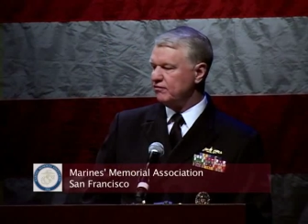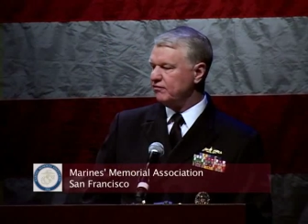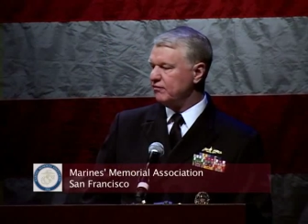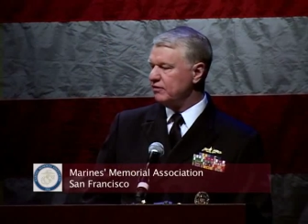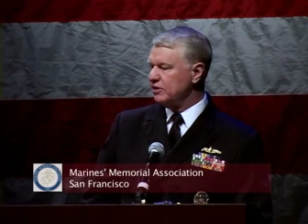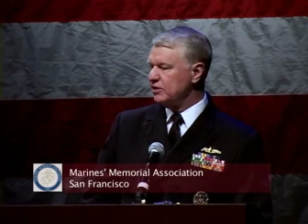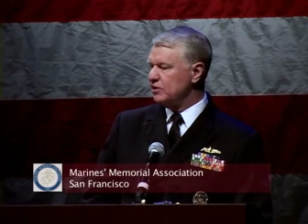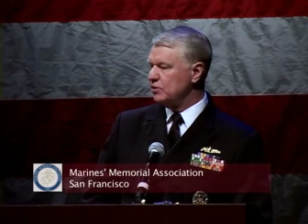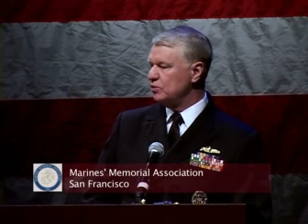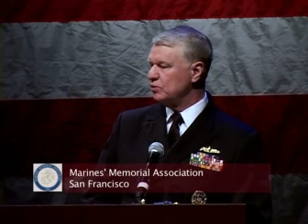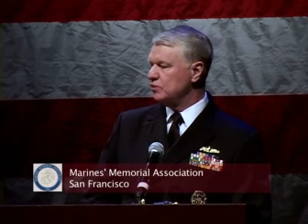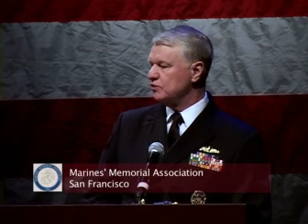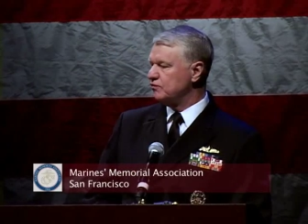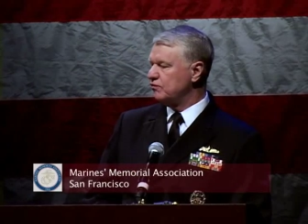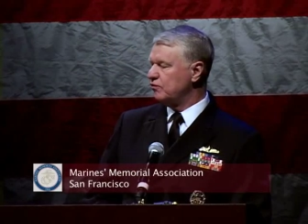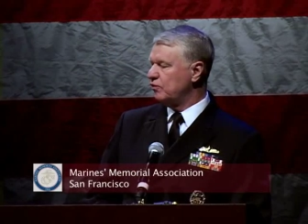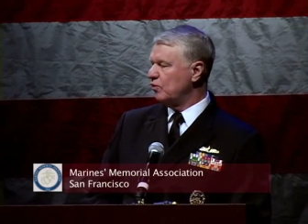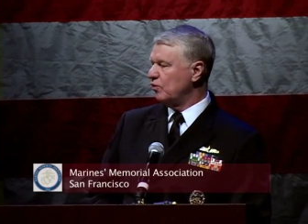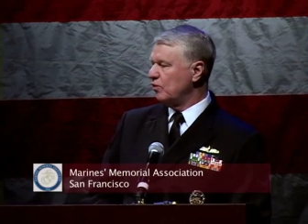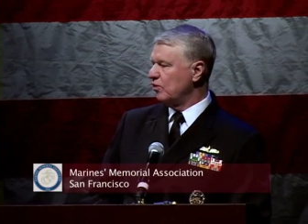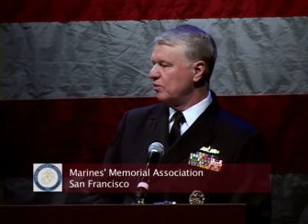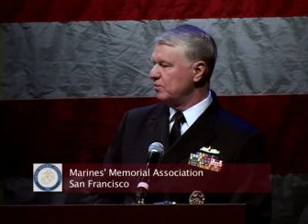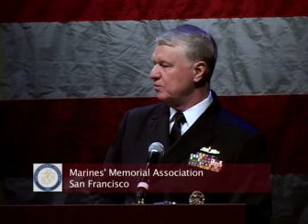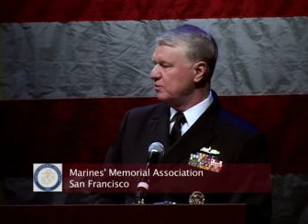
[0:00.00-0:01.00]
Fleet was
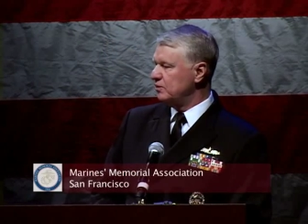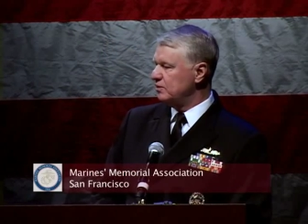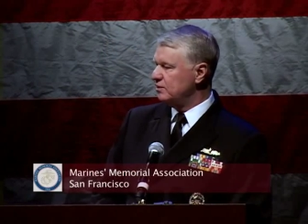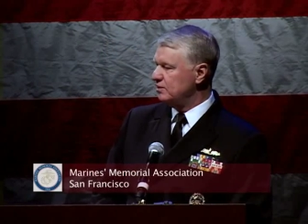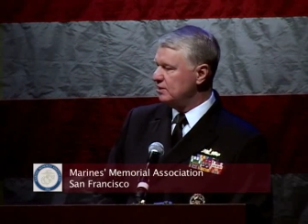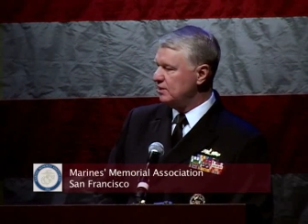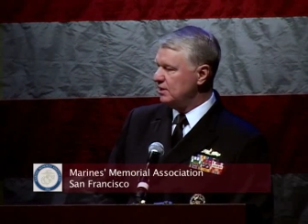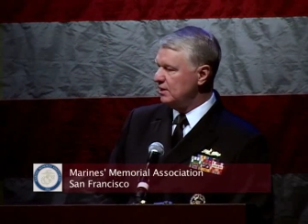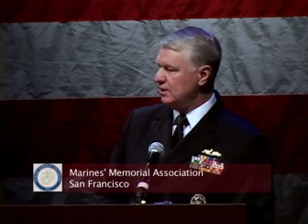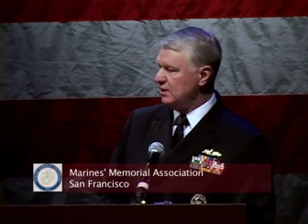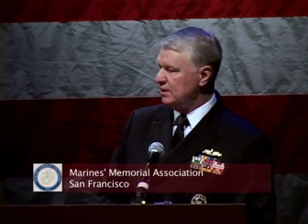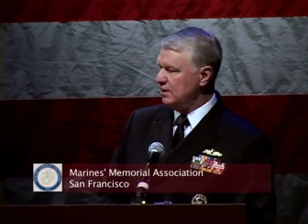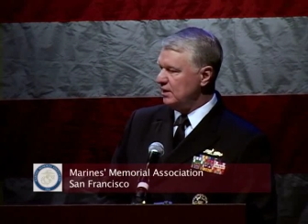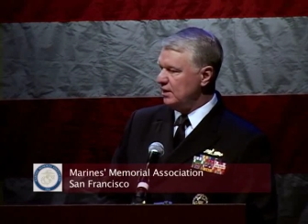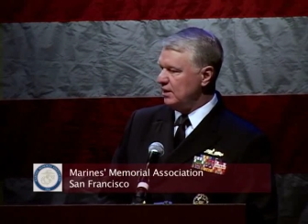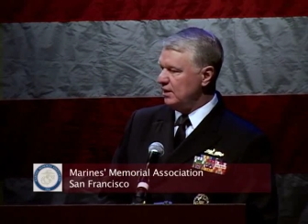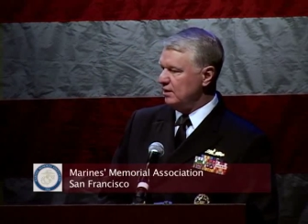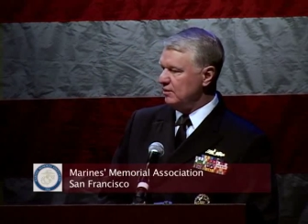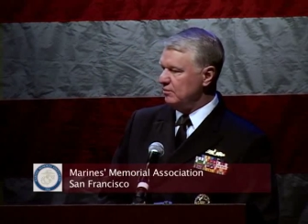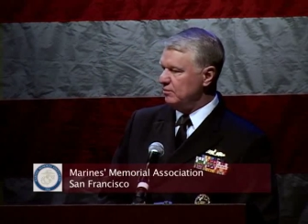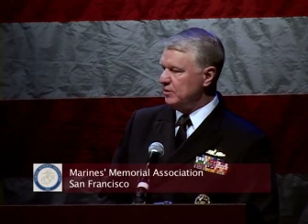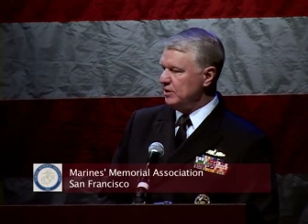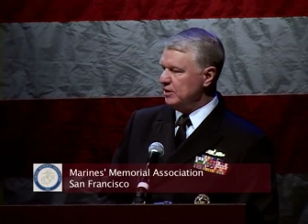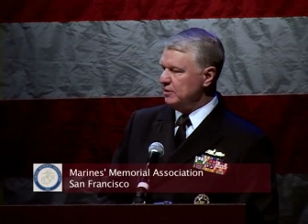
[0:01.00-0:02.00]
formed
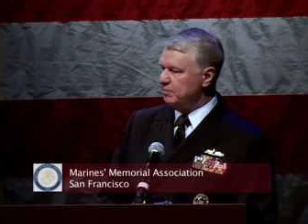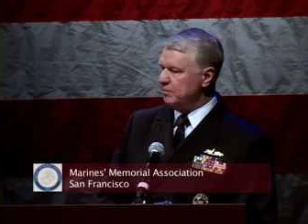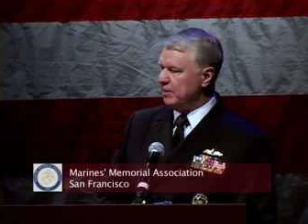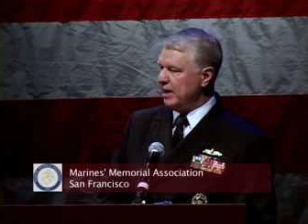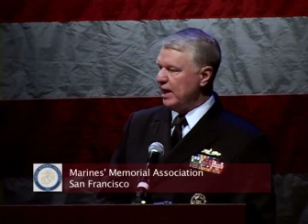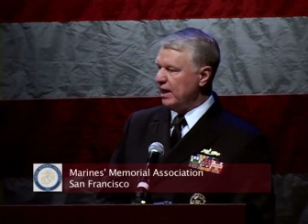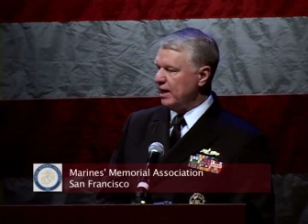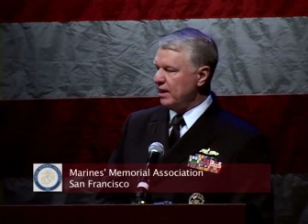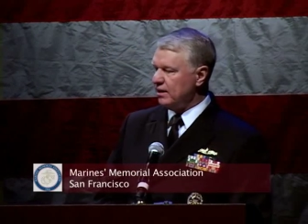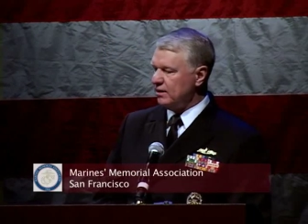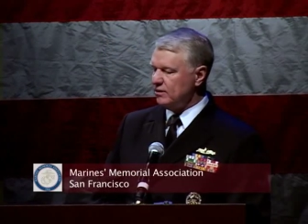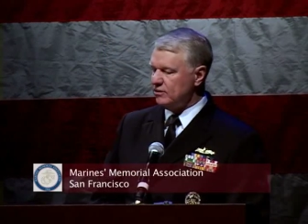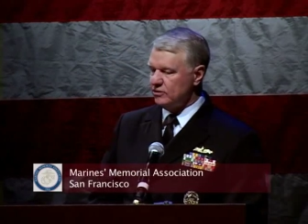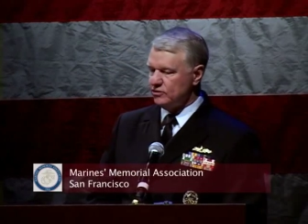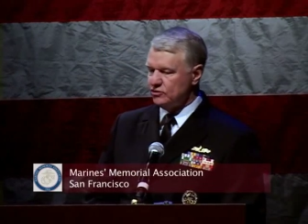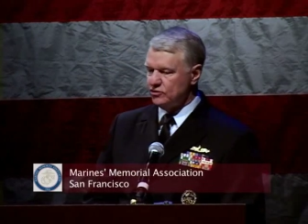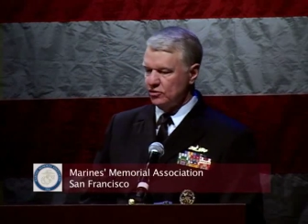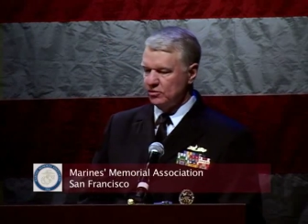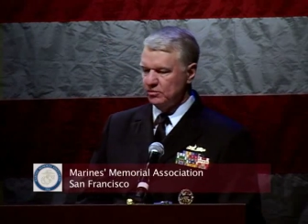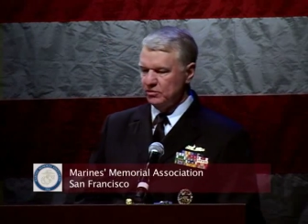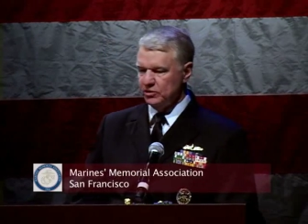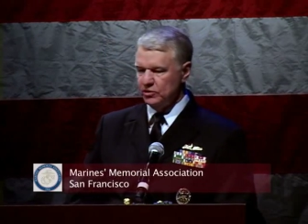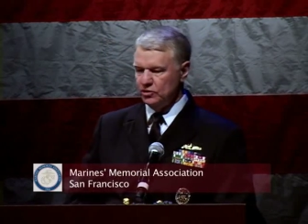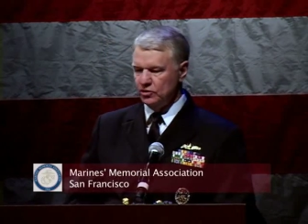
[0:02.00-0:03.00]
and beat back the
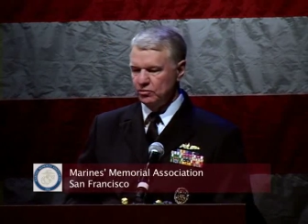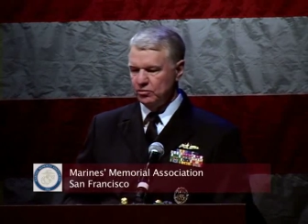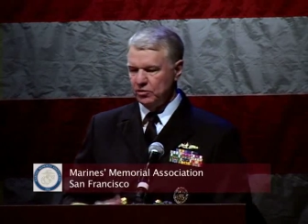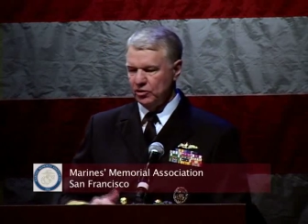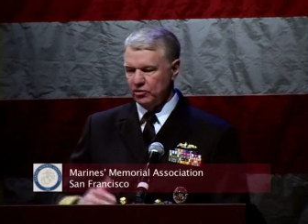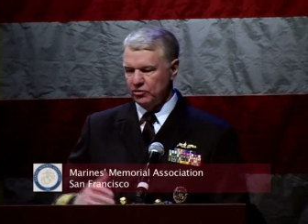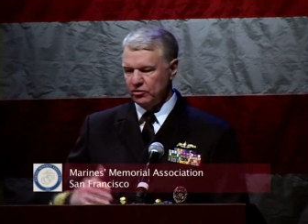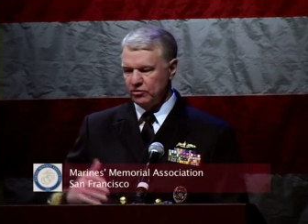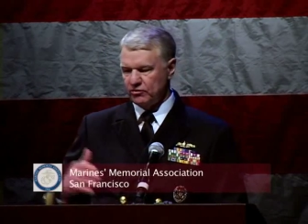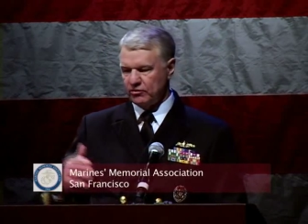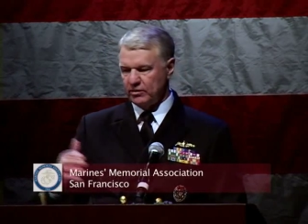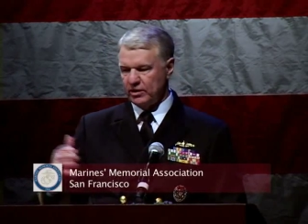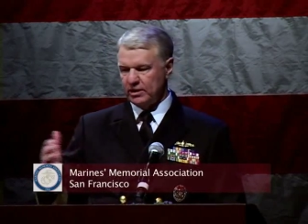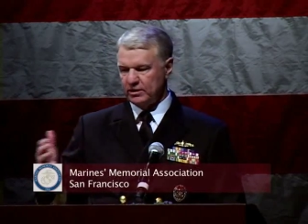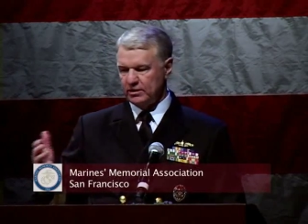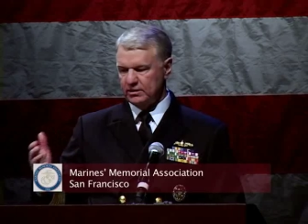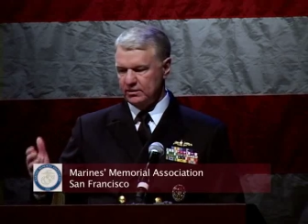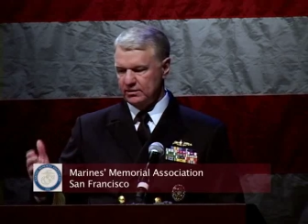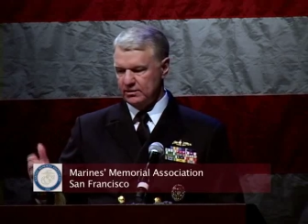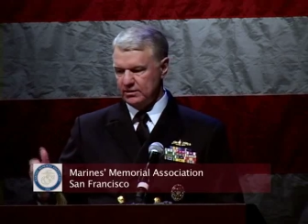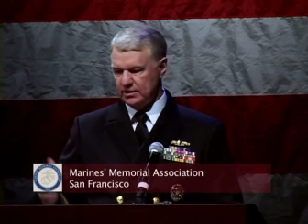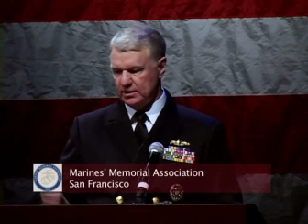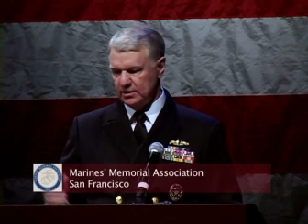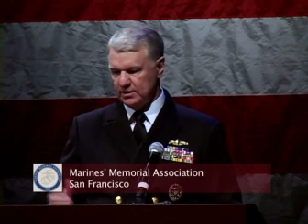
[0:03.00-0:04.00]
German U-boat threat
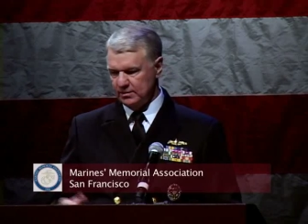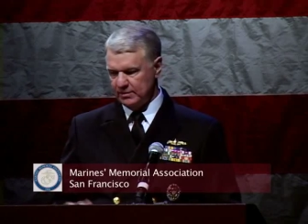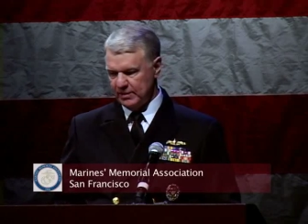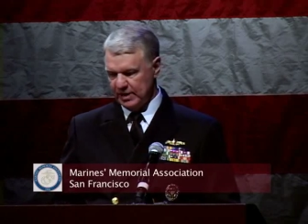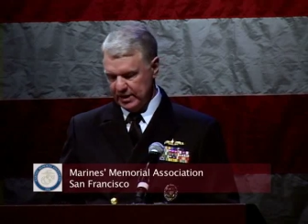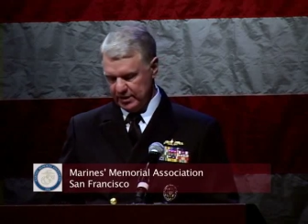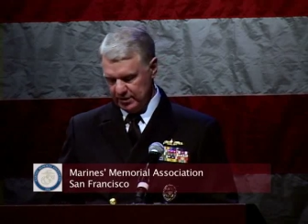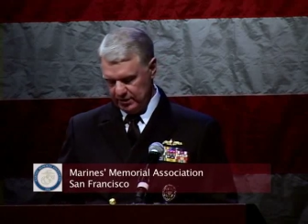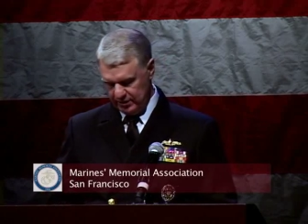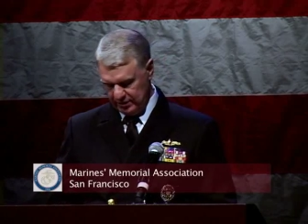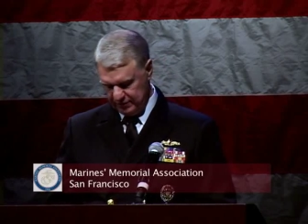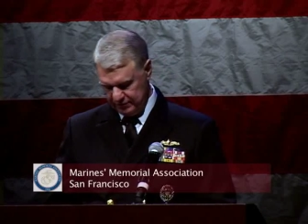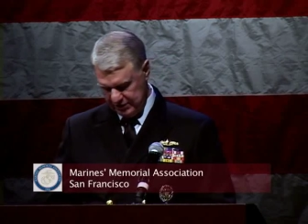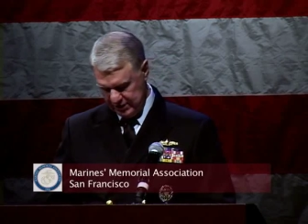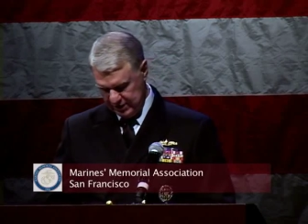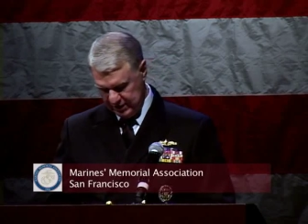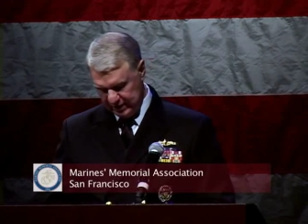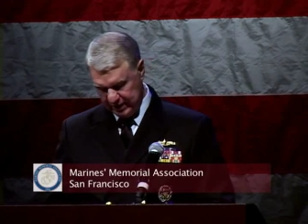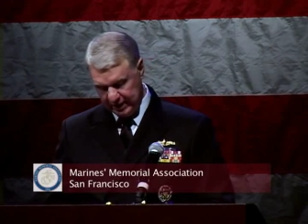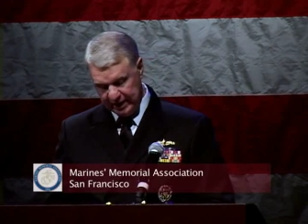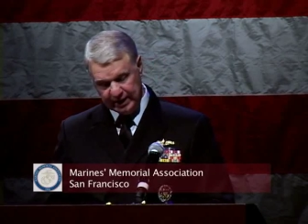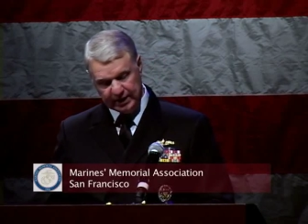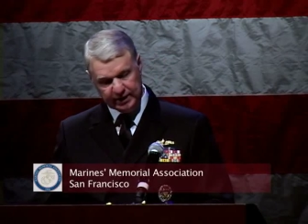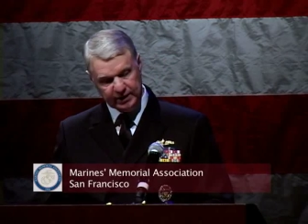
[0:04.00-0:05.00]
in the Battle of the
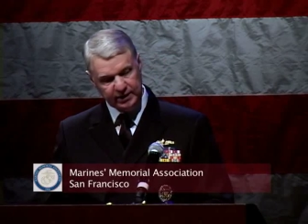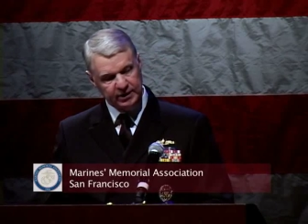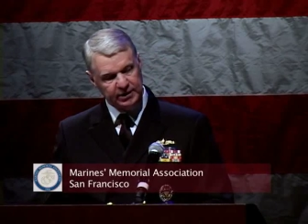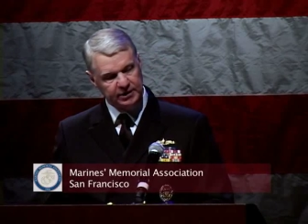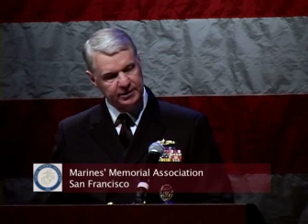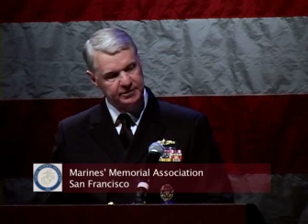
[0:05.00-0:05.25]
Atlantic.